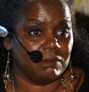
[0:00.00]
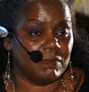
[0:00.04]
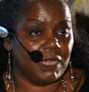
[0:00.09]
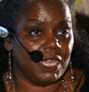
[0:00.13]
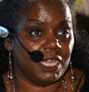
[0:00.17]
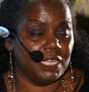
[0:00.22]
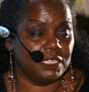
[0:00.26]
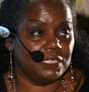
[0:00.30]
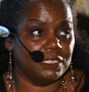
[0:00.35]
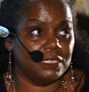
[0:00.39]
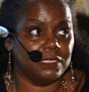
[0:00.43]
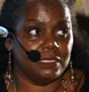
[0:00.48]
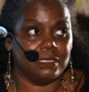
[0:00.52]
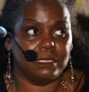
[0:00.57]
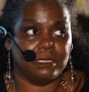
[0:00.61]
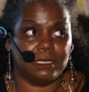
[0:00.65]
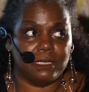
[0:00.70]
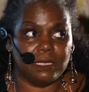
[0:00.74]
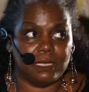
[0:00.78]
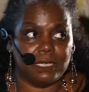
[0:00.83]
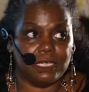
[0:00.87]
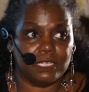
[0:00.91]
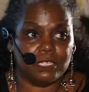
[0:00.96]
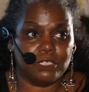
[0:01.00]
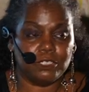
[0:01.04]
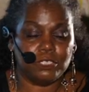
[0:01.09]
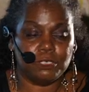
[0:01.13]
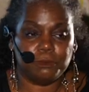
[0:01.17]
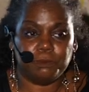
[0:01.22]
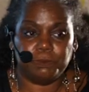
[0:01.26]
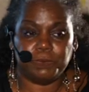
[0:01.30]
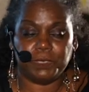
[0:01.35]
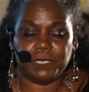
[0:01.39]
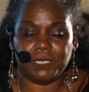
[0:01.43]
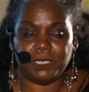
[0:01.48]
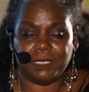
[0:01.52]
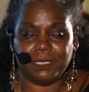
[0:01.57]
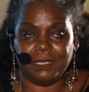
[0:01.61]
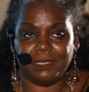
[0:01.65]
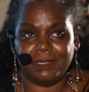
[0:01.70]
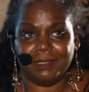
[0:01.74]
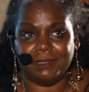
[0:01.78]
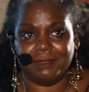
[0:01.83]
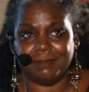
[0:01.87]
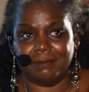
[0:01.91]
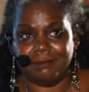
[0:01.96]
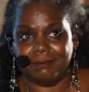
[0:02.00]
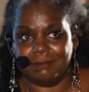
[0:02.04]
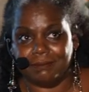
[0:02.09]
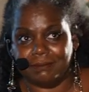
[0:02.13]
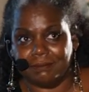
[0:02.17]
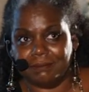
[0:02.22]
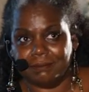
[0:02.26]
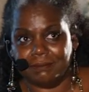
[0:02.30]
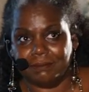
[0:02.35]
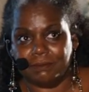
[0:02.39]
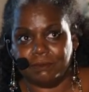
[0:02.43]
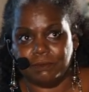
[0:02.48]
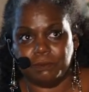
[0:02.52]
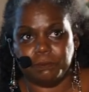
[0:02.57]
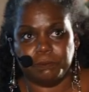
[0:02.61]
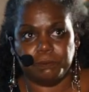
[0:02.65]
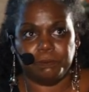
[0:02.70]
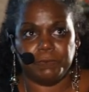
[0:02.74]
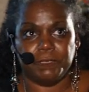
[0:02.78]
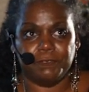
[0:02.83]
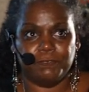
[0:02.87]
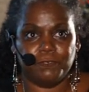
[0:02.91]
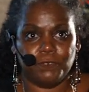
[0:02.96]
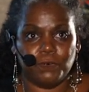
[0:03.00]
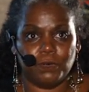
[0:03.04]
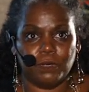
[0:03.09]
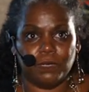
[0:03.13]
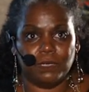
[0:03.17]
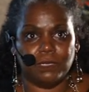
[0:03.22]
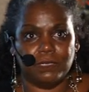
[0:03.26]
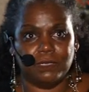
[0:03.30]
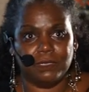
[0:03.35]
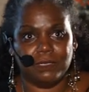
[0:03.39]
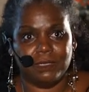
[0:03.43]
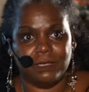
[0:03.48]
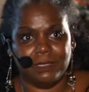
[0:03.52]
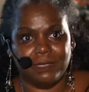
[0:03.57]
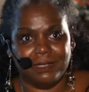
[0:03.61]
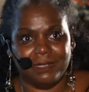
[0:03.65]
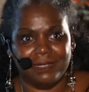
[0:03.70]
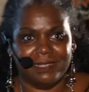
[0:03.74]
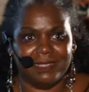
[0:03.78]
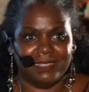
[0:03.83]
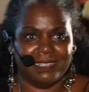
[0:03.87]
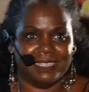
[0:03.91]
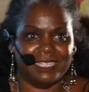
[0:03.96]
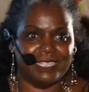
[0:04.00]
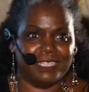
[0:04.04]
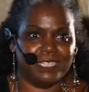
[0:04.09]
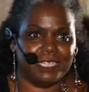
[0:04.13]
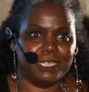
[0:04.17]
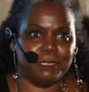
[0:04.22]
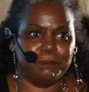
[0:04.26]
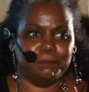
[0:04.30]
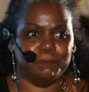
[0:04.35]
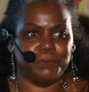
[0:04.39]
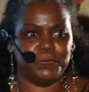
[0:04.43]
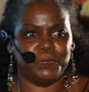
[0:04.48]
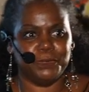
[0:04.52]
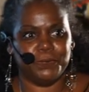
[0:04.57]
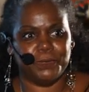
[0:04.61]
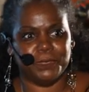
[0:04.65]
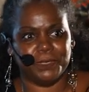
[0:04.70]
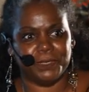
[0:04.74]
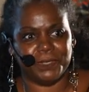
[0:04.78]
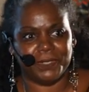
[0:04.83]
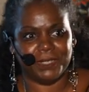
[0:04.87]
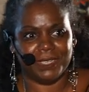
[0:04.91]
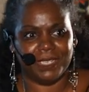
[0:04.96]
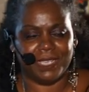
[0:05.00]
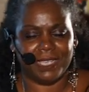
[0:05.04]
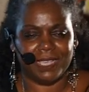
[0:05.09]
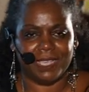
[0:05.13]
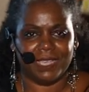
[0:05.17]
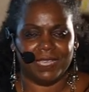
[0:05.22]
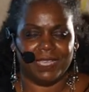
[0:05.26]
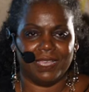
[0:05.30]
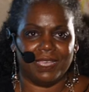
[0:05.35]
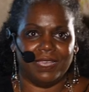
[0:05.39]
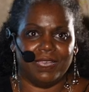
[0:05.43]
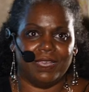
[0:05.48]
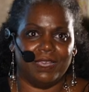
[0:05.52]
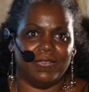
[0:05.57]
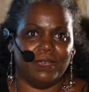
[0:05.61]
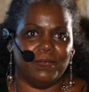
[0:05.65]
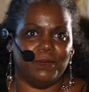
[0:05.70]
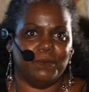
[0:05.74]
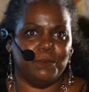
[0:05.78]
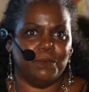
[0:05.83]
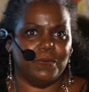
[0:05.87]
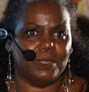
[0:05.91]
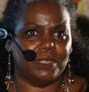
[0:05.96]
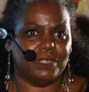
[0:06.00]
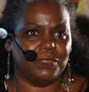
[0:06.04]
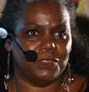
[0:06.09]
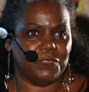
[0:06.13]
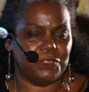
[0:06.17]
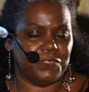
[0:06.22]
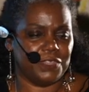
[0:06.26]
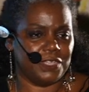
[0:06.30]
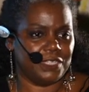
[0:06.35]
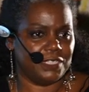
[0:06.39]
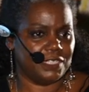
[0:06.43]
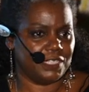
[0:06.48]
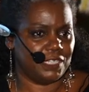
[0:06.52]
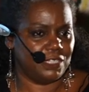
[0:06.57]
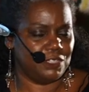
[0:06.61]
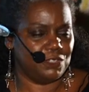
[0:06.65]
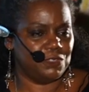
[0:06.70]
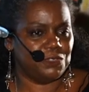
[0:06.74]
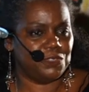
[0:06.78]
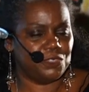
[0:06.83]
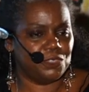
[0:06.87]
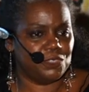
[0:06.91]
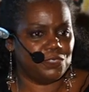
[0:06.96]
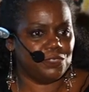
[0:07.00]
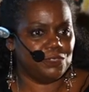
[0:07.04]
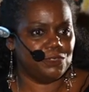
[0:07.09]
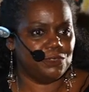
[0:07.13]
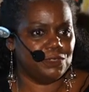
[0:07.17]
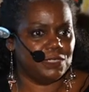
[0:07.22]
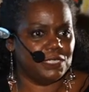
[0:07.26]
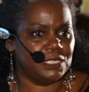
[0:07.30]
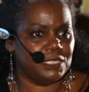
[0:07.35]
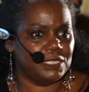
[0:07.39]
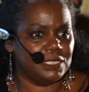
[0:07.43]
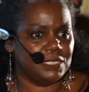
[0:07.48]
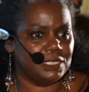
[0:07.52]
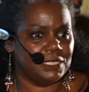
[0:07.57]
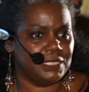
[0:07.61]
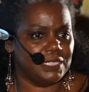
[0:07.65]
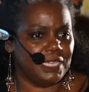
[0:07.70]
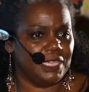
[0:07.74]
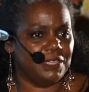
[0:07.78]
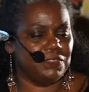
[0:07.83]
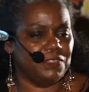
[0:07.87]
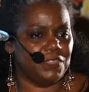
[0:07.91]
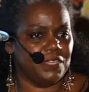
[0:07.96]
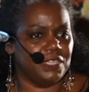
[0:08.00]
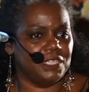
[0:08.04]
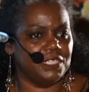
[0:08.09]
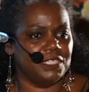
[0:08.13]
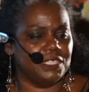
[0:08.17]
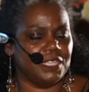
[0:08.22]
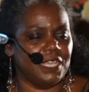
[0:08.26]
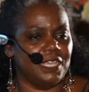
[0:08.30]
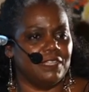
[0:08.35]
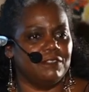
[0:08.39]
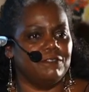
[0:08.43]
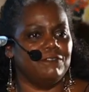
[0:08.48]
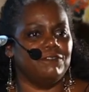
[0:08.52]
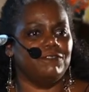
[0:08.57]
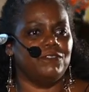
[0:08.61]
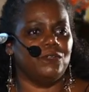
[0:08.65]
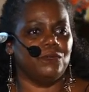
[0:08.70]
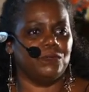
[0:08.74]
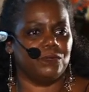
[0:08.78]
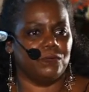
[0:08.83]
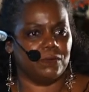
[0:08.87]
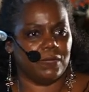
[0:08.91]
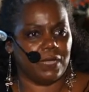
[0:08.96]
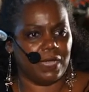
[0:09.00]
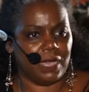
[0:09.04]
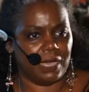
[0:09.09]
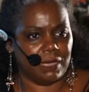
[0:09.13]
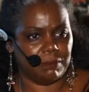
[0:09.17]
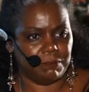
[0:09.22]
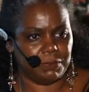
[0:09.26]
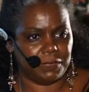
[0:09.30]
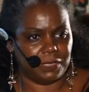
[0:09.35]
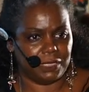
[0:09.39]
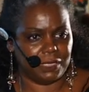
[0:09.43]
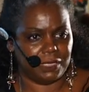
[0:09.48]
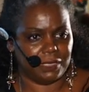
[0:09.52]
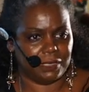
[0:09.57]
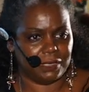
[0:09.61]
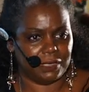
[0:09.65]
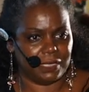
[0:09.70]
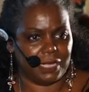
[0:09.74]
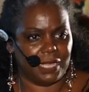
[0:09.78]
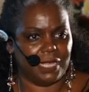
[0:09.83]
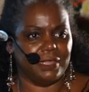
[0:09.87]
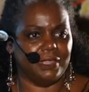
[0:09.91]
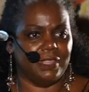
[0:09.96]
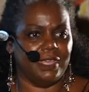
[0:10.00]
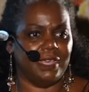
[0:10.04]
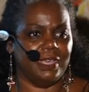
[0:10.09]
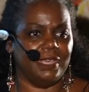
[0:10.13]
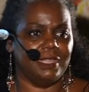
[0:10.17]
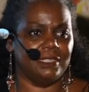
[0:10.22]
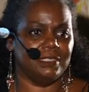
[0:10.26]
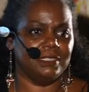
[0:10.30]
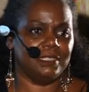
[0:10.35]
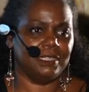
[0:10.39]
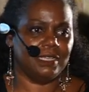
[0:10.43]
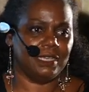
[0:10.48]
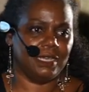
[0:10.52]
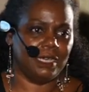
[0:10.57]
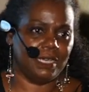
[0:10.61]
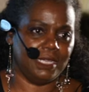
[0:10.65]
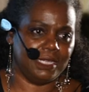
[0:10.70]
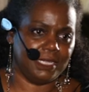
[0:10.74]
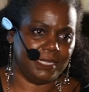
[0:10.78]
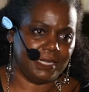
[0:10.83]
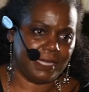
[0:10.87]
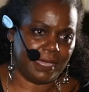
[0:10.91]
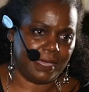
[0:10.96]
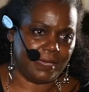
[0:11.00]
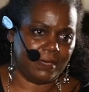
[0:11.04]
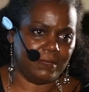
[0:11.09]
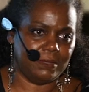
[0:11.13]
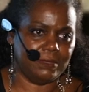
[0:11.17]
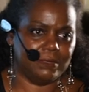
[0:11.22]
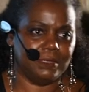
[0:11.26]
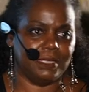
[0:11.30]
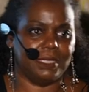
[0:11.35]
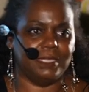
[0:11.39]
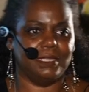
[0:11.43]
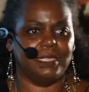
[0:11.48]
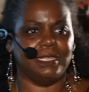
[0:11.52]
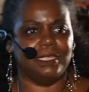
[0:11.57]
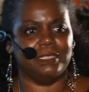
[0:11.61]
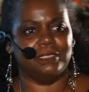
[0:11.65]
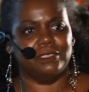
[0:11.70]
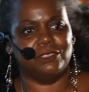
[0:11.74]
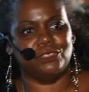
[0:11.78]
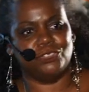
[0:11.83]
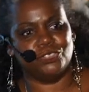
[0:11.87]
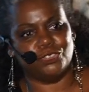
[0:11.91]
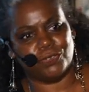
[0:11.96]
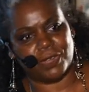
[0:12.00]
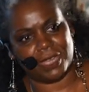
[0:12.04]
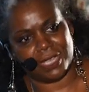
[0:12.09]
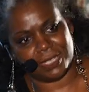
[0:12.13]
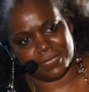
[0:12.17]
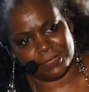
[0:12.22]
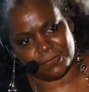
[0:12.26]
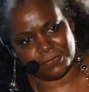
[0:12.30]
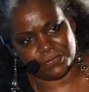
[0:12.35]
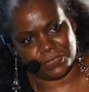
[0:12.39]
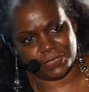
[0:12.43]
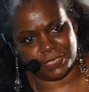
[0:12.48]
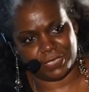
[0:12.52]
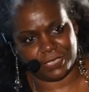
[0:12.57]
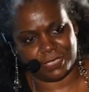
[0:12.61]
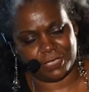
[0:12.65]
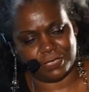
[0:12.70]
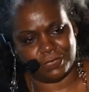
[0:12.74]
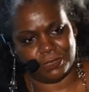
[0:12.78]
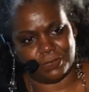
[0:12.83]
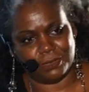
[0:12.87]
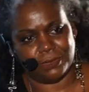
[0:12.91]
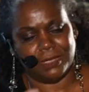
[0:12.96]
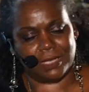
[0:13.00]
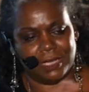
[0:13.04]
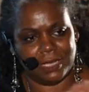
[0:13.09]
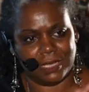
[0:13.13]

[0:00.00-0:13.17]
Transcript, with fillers: And it could be before the computer, one of the things I used to do is take things and photocopy it and then cut it out and then transfer it to